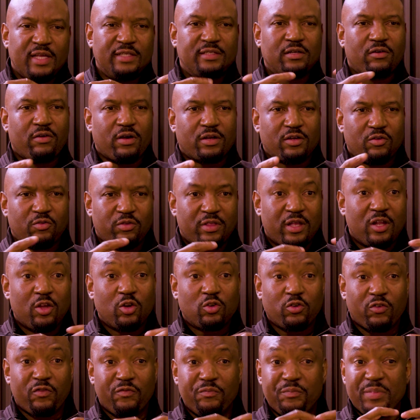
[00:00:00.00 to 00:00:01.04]
interacted with a
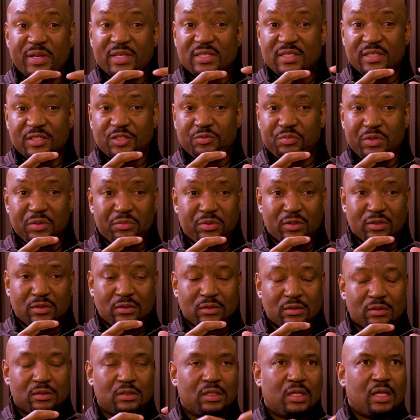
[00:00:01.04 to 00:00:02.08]
lot of business people.
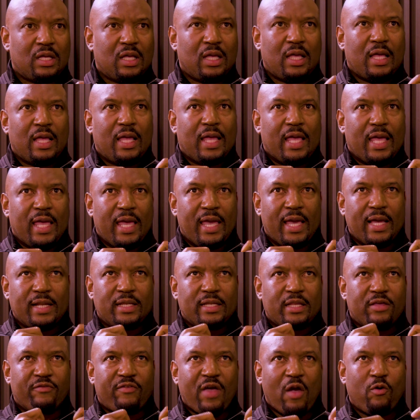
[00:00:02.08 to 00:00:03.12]

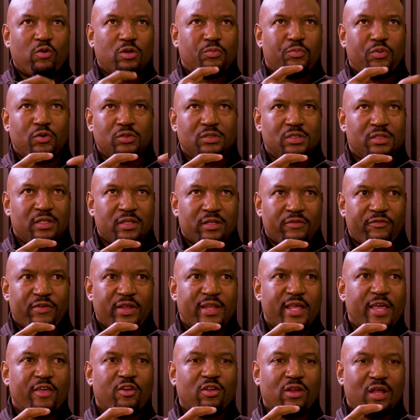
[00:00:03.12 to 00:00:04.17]
And if I would put it in the
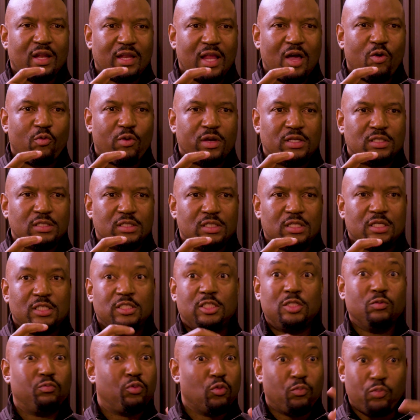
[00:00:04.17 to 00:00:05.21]
vernacular language,
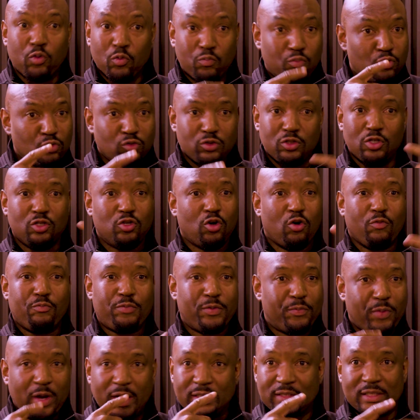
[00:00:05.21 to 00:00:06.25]
chibububu, you know,
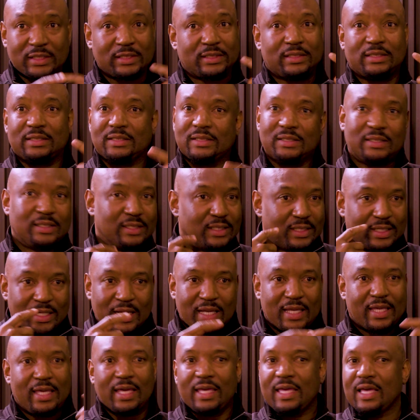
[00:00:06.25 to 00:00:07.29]
people are just
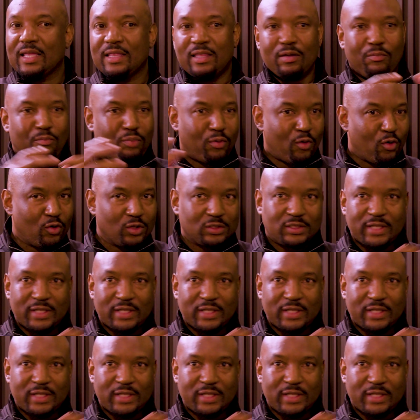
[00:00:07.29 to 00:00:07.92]
kicking the ball,